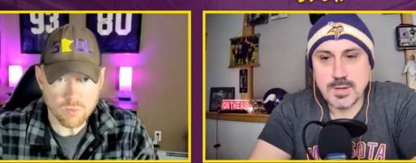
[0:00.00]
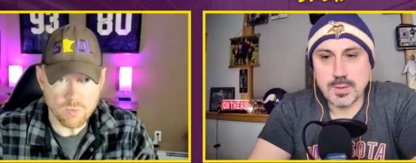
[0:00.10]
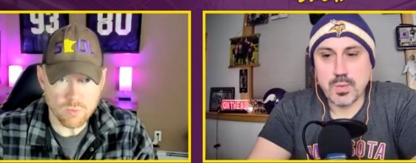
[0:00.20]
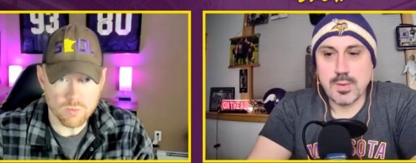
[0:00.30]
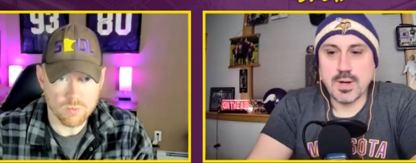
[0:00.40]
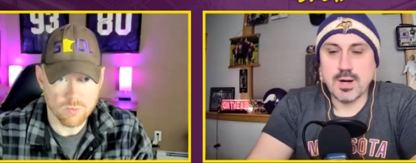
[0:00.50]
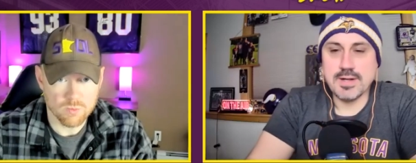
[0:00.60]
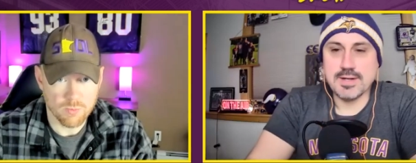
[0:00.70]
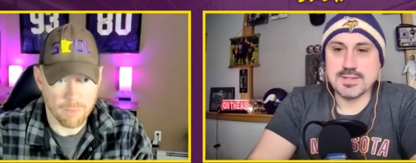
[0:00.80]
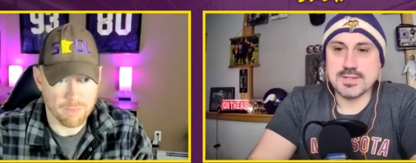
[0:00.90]
Speaker 1: here with One Bar,
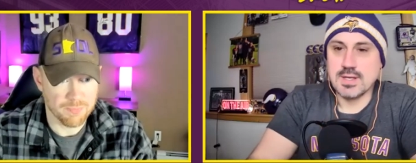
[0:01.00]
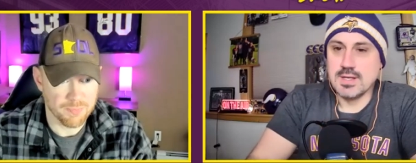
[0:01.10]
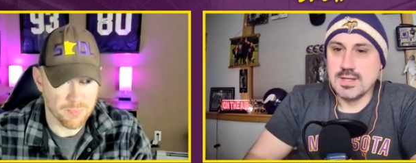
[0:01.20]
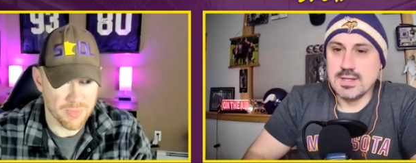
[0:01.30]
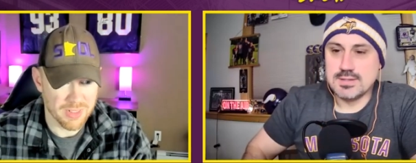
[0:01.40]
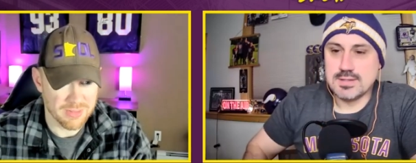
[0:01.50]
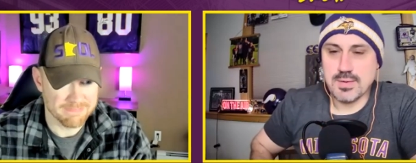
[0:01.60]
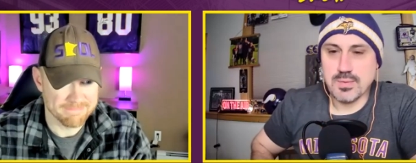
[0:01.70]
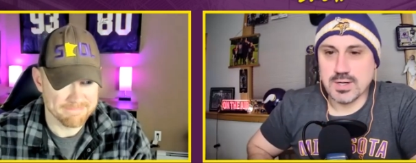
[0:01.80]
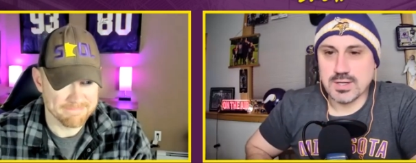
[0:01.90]
and it is
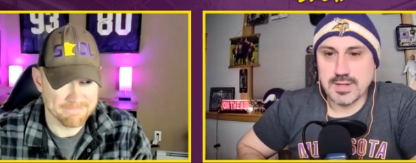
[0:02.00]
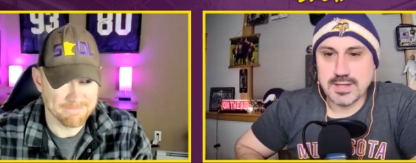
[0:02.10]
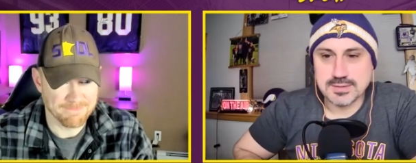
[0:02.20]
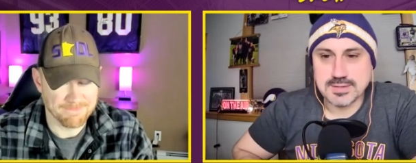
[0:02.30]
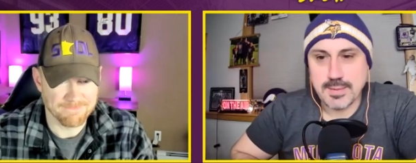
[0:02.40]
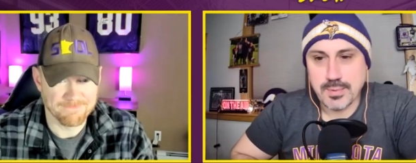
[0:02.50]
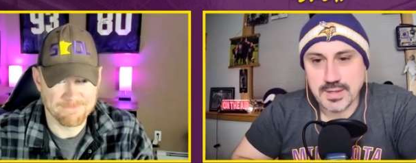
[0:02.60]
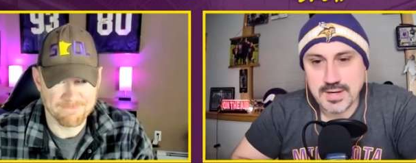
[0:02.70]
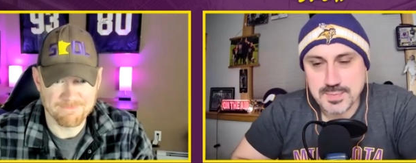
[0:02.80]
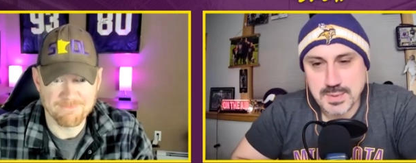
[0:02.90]
day one of legal
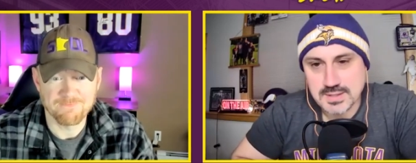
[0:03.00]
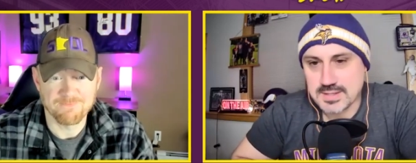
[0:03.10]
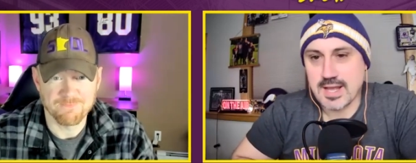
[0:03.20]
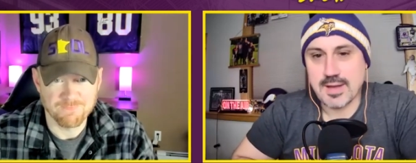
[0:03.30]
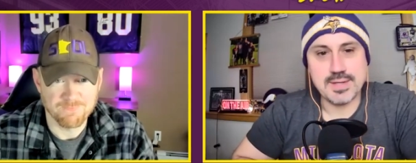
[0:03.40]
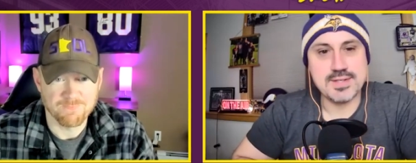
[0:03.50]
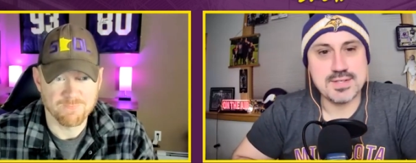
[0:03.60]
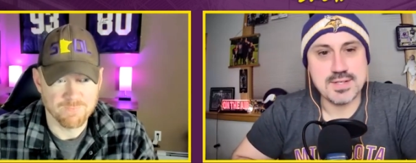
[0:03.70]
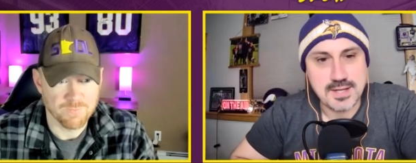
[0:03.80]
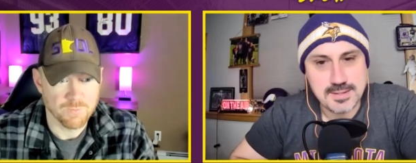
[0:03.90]
tampering. It has been damn
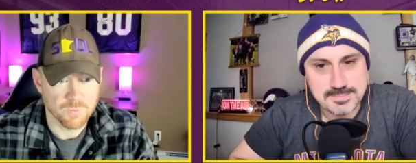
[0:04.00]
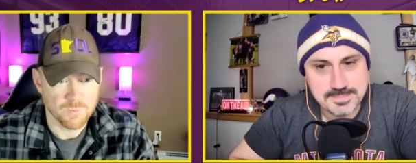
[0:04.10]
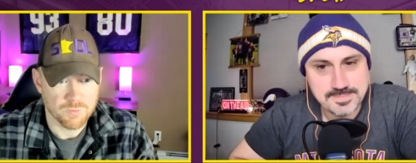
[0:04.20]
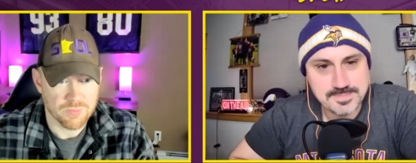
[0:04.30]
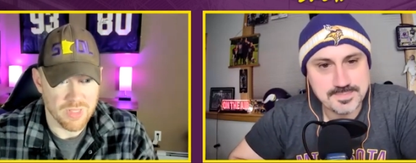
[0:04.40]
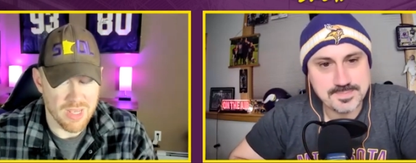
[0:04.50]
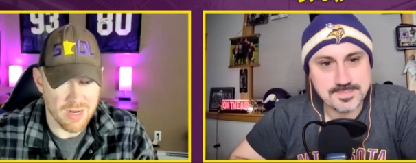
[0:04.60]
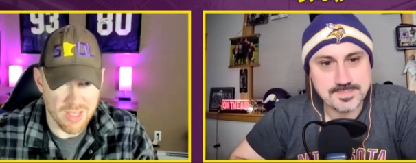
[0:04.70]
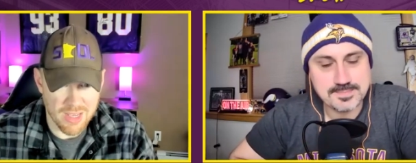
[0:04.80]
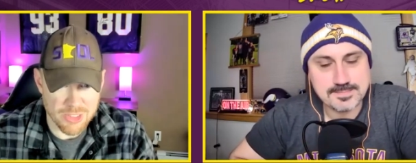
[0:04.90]
exciting.
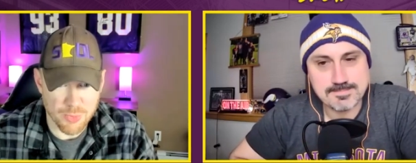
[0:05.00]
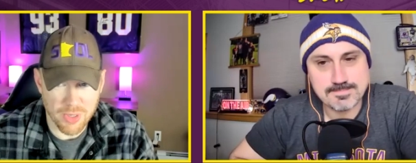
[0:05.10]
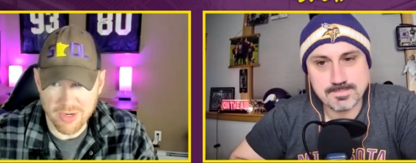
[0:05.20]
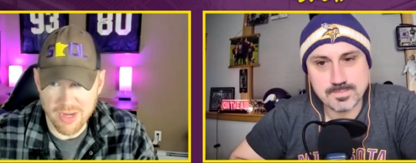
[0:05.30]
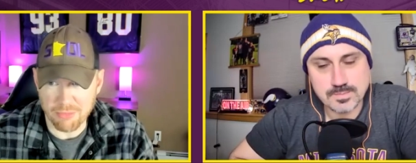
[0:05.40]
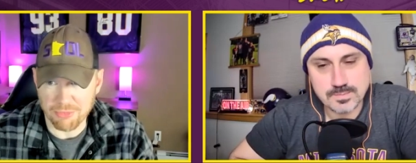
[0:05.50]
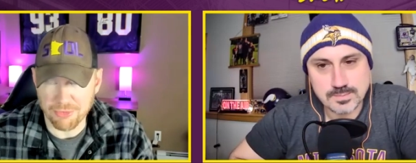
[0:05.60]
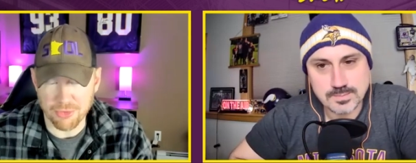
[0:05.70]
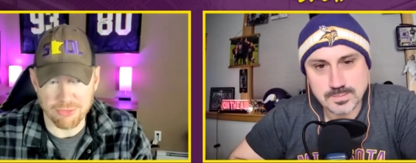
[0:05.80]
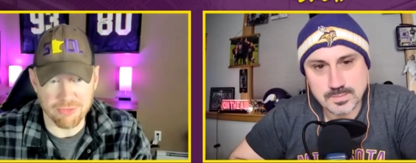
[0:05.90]
Speaker 2: It is. We're going to have a
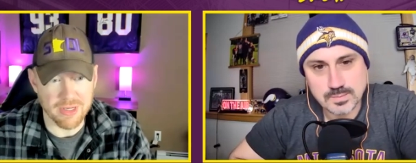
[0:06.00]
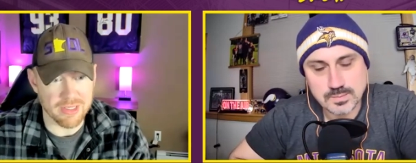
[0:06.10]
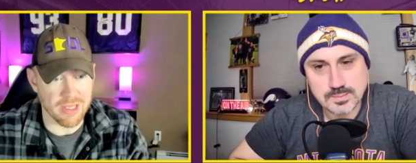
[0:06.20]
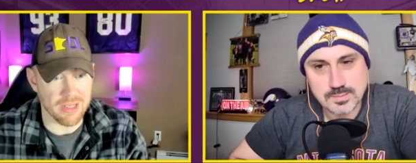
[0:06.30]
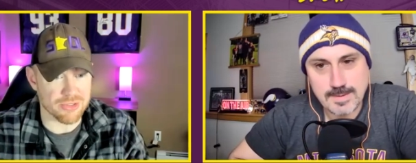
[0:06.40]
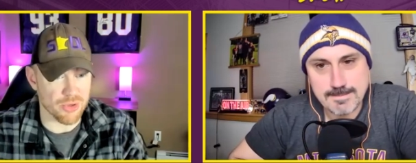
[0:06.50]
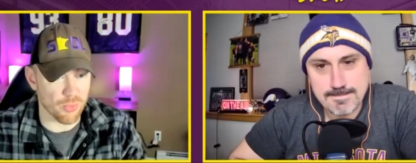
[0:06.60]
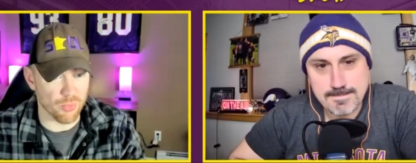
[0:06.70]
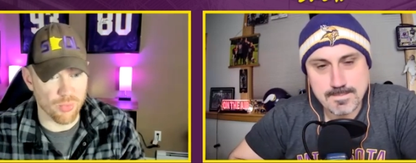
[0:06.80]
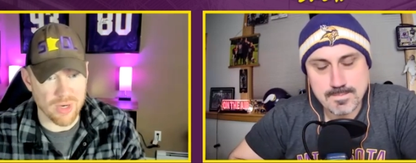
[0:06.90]
full Vikings
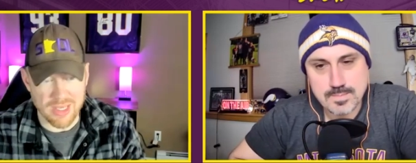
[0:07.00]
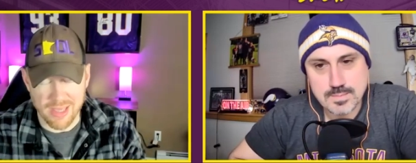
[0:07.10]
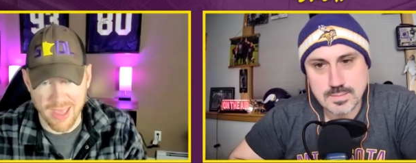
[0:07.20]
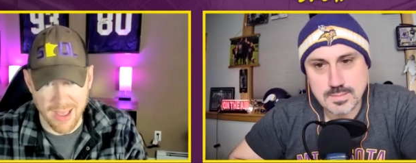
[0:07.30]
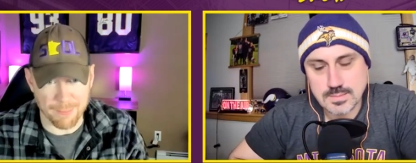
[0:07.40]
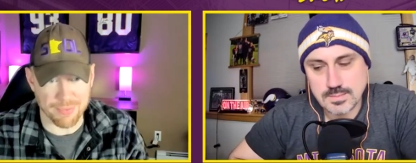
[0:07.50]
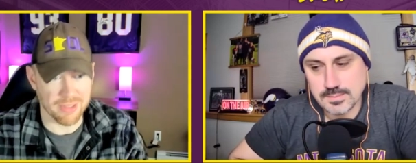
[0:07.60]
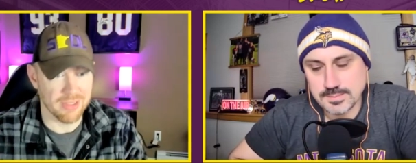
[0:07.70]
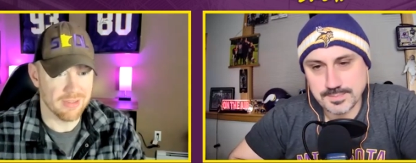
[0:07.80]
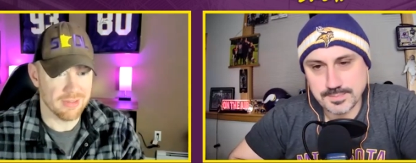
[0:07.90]
recap
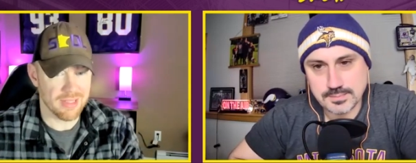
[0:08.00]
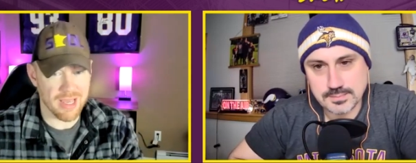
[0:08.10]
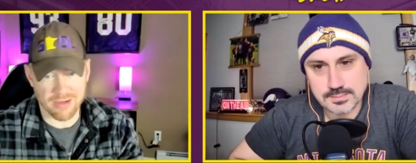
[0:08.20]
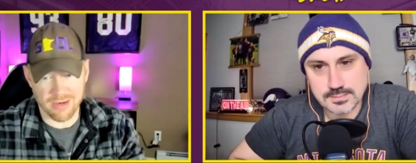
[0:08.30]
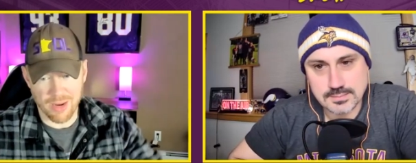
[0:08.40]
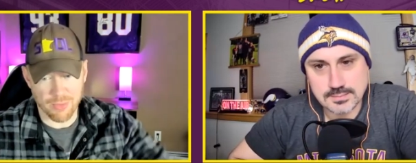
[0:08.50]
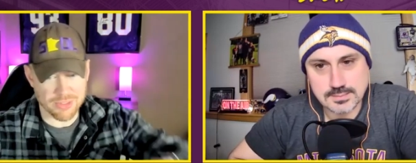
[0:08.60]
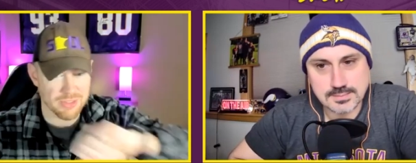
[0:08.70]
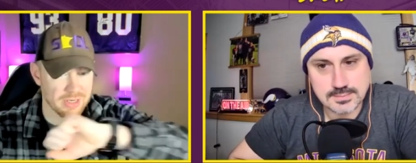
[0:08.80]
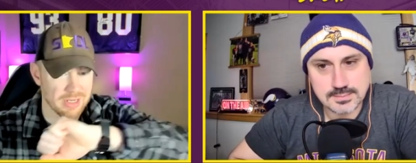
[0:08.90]
later today. We're
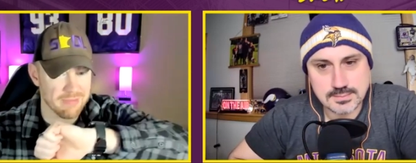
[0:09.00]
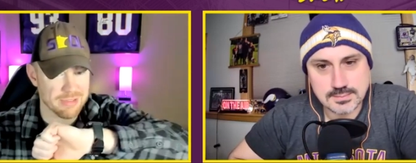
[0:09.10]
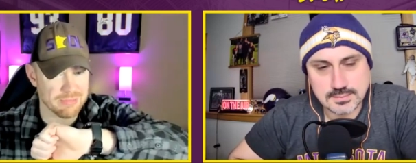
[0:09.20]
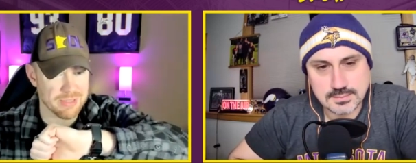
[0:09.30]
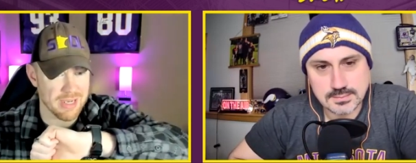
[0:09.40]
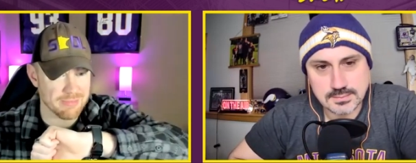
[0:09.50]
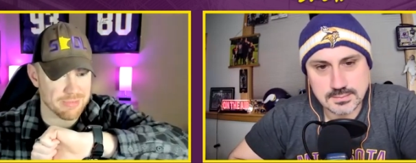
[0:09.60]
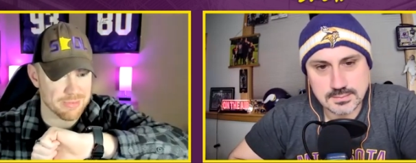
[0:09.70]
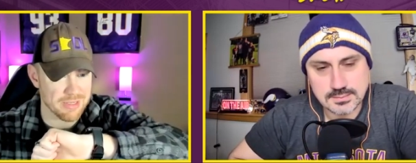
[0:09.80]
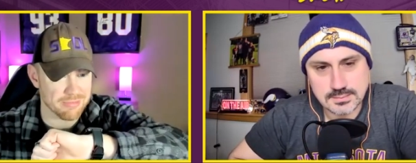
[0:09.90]
still going to give it some time.
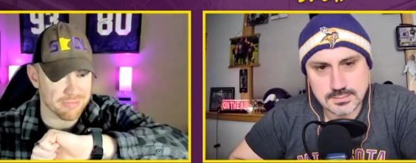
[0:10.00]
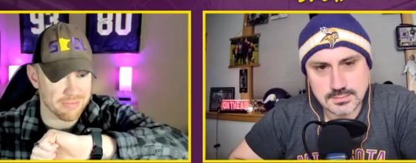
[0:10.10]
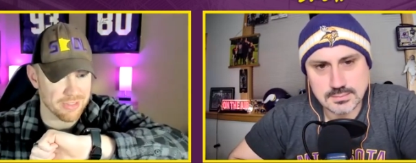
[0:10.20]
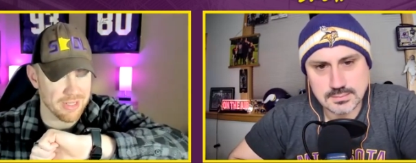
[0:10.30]
Some stuff could